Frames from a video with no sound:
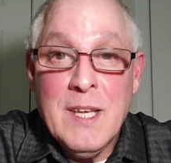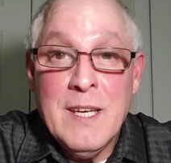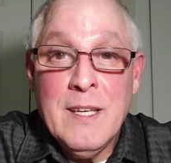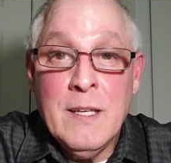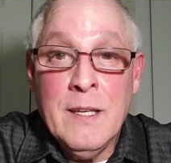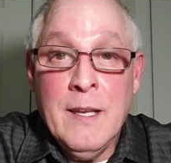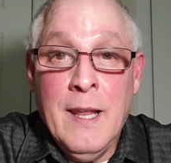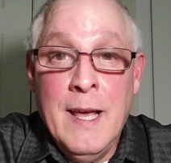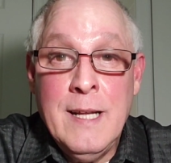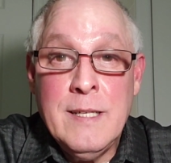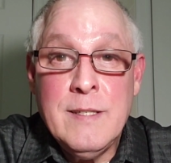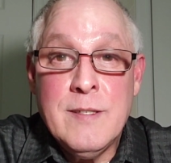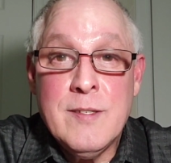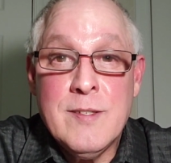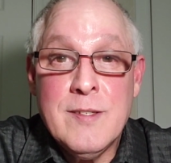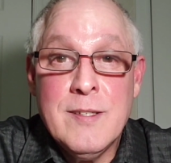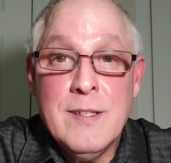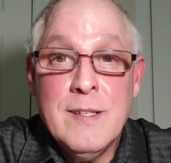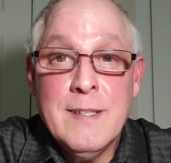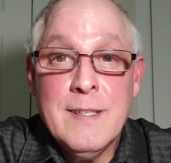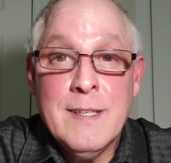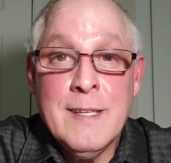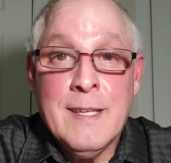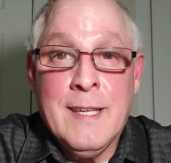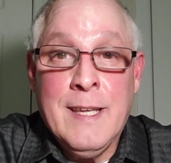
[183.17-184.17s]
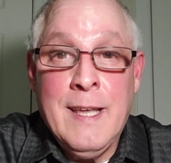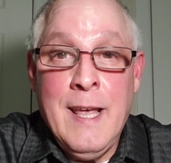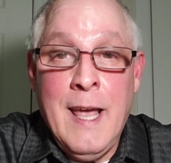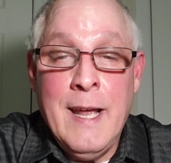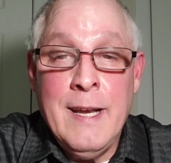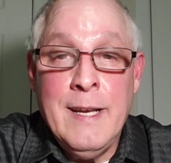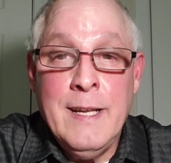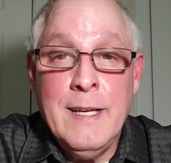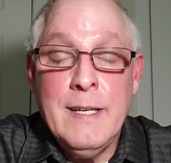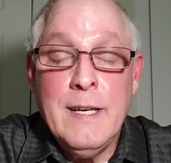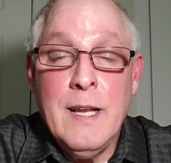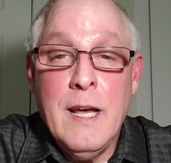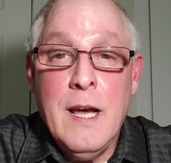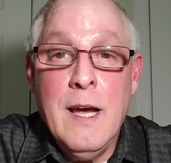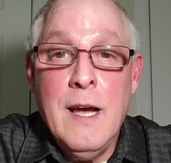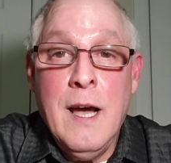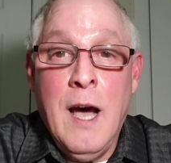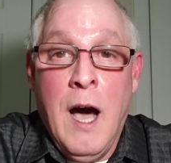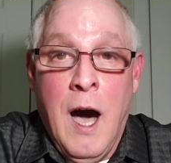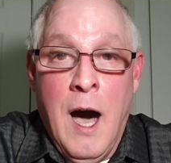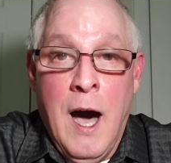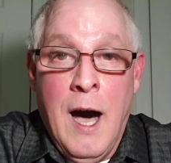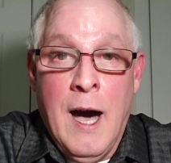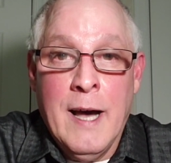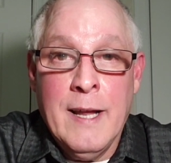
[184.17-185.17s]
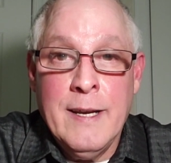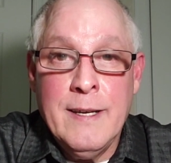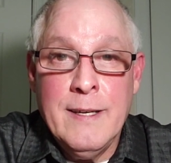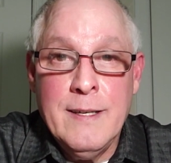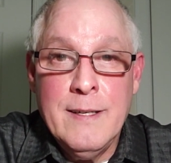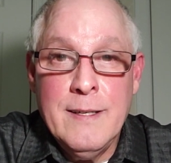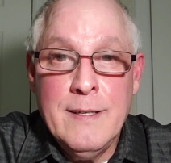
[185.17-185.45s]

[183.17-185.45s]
Let's get it on.